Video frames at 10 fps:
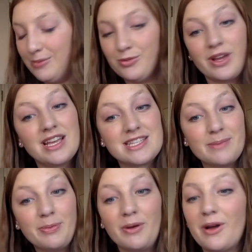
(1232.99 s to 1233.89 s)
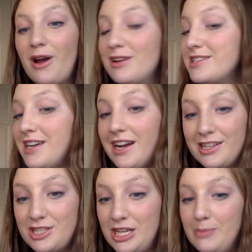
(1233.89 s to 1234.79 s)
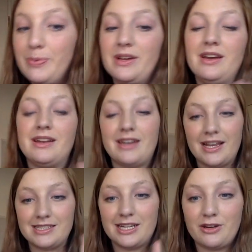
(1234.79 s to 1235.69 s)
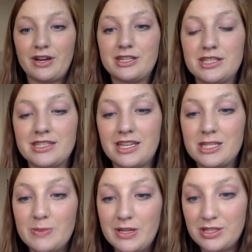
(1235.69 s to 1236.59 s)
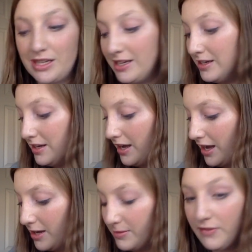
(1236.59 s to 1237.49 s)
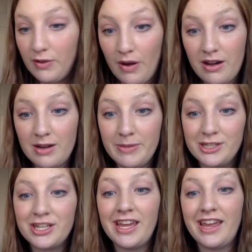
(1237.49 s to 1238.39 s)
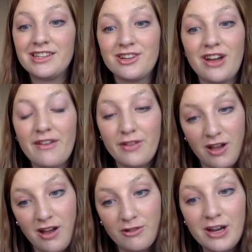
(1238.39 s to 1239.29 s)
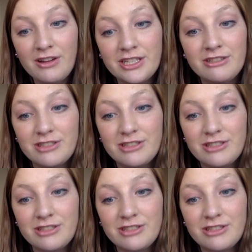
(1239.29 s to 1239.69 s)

Really simple cardstock, cheap, nice decorations, especially if you are on a budget and don't have a lot around you.